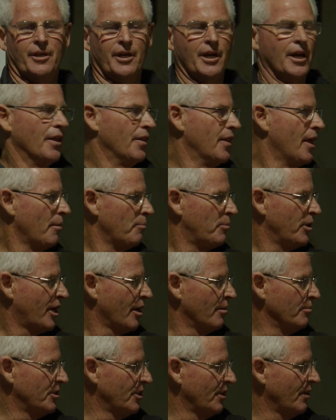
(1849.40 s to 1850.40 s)
And that
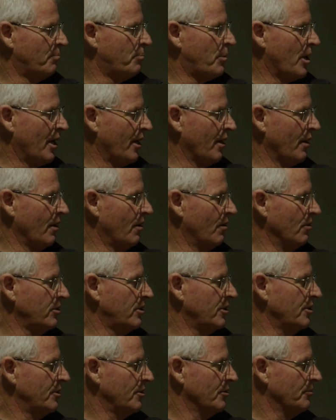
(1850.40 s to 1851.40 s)
becomes part of the whole
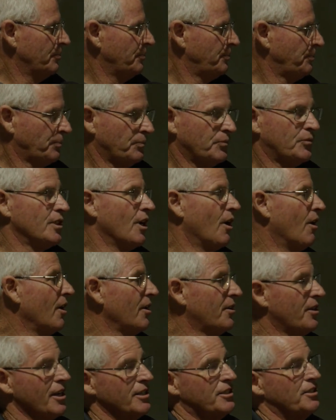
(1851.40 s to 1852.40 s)
system. So I
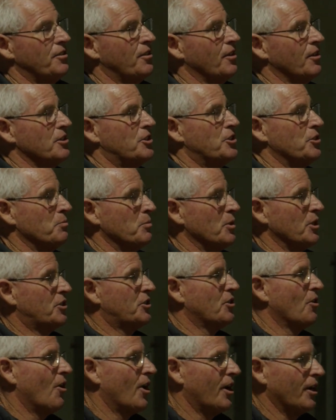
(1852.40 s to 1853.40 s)
actually think this is some
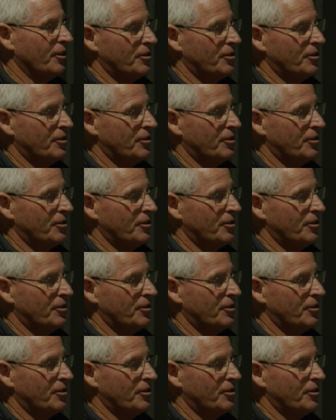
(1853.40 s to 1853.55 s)
exciting